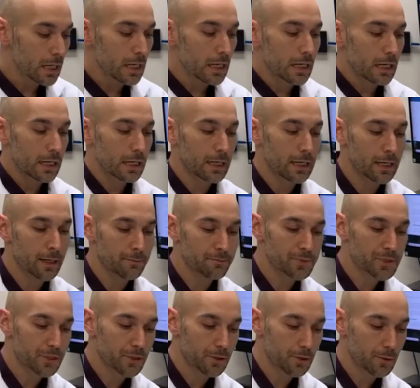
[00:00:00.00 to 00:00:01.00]

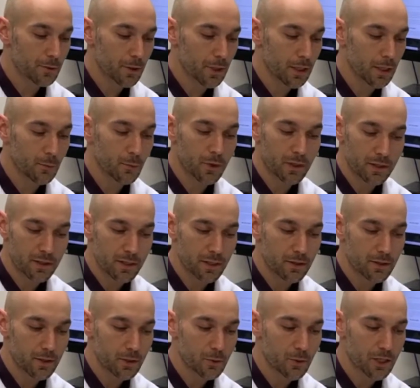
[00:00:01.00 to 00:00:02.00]
One of the
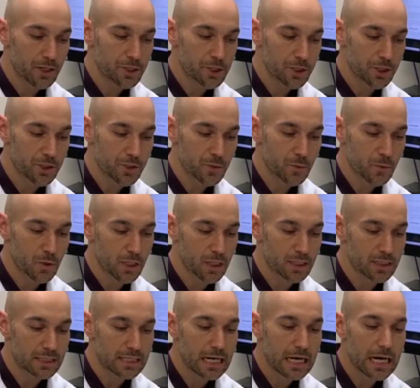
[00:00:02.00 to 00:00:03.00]
other questions was,